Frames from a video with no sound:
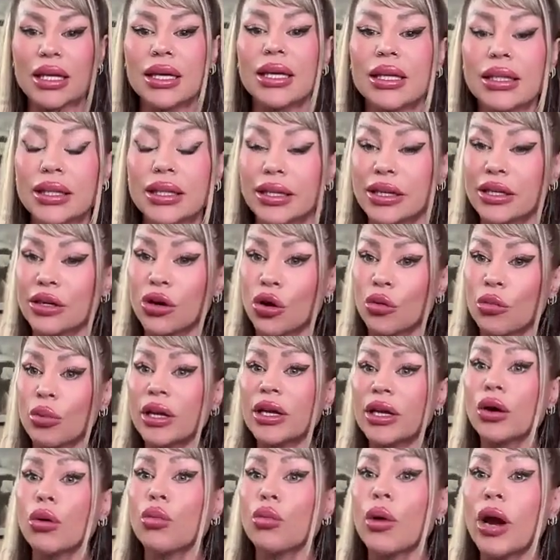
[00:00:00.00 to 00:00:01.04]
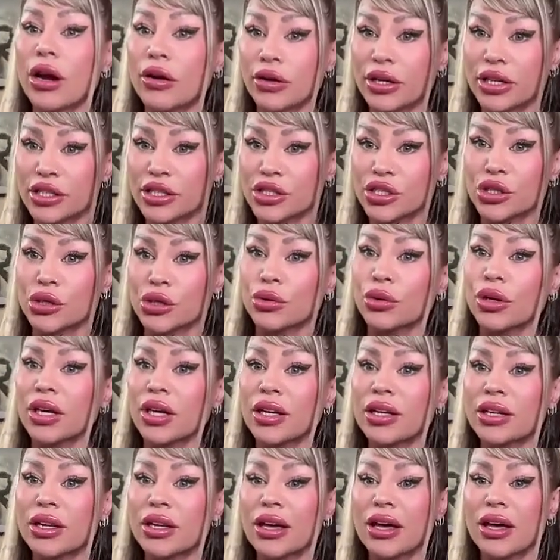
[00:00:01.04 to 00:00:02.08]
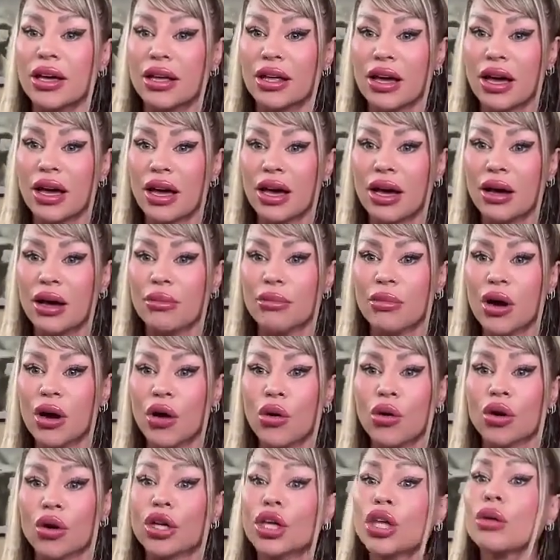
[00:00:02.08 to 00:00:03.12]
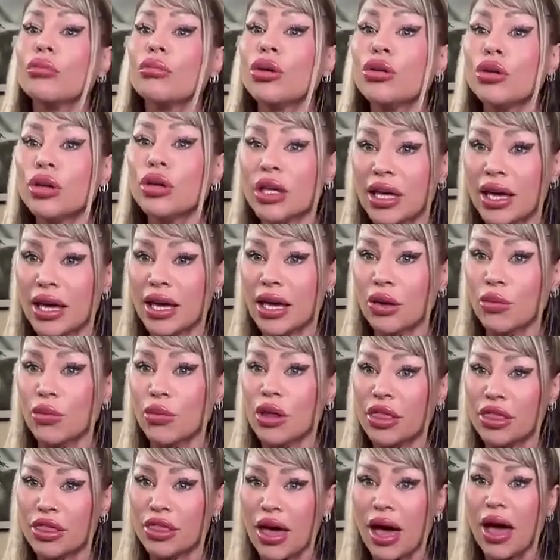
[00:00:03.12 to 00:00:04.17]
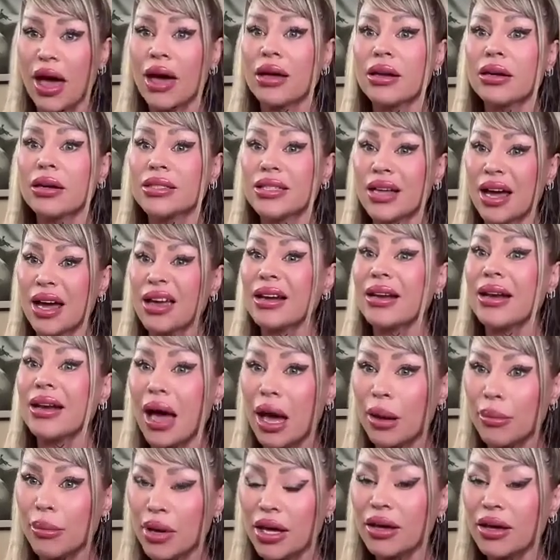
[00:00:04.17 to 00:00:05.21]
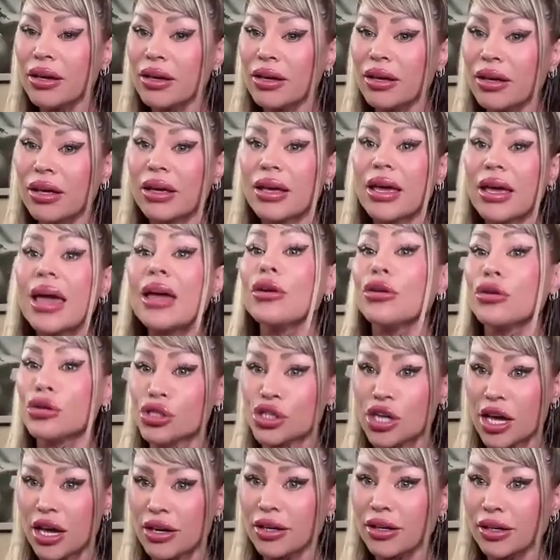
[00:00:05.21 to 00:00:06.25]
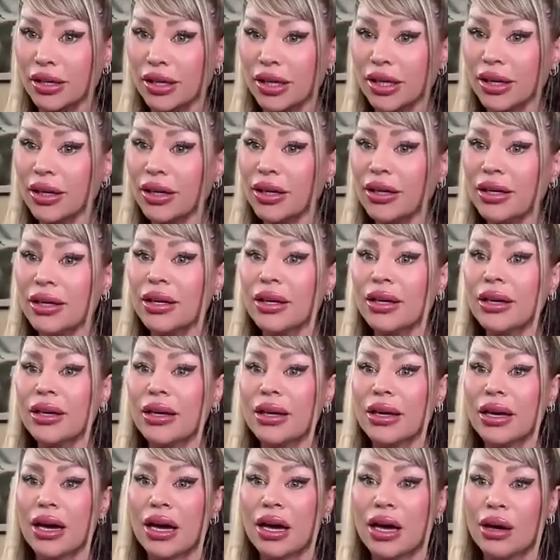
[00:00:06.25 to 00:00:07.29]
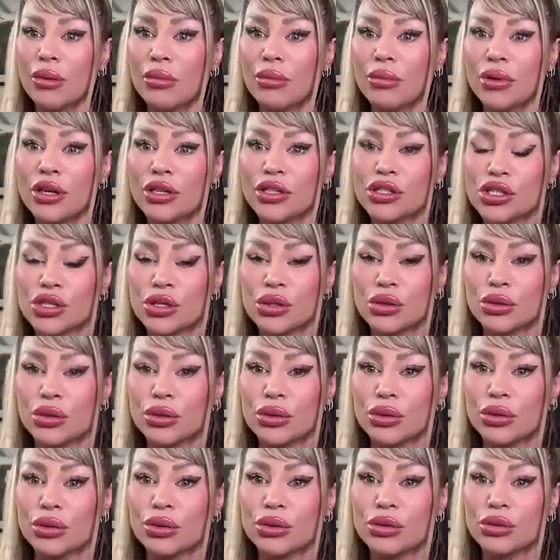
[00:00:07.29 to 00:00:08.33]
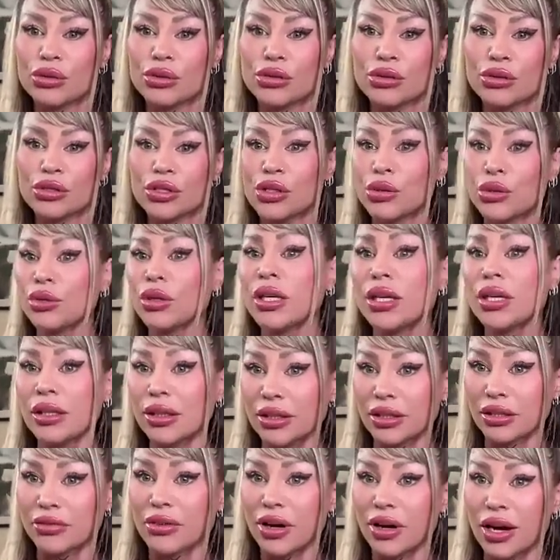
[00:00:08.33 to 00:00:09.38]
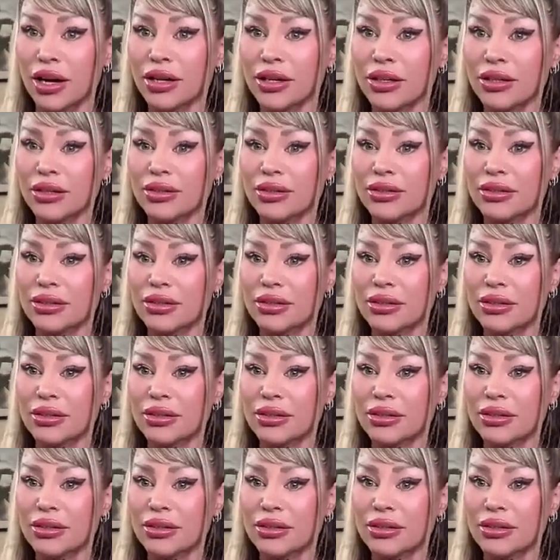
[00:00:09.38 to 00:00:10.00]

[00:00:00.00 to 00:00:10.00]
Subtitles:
heal it or bring awareness to it, or communicate with that dynamic energetically, to heal it, right?